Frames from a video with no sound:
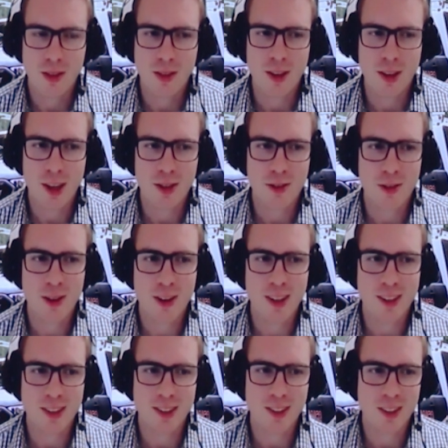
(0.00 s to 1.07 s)
Thanks, Ron.
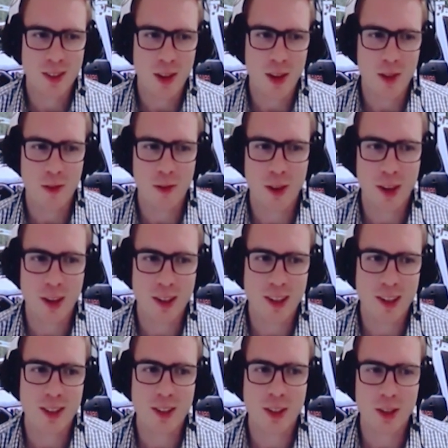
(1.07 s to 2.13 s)
It's
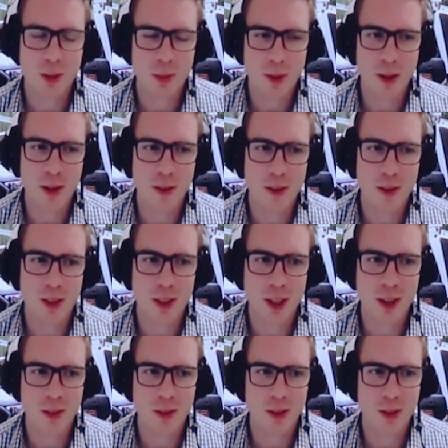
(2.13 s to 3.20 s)
fantastic to be on the
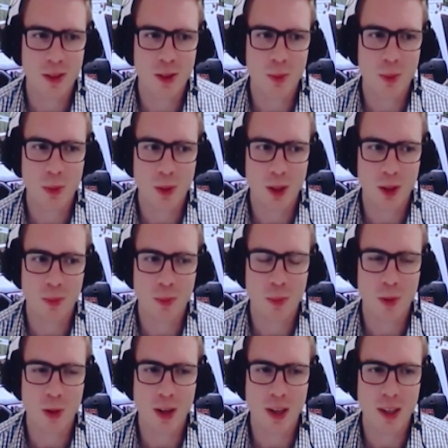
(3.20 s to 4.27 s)
show and supporting
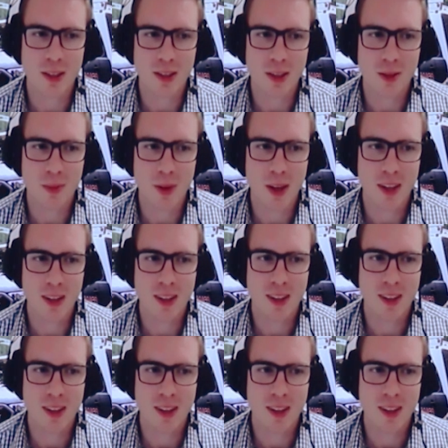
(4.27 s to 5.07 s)
Buy NZ Made.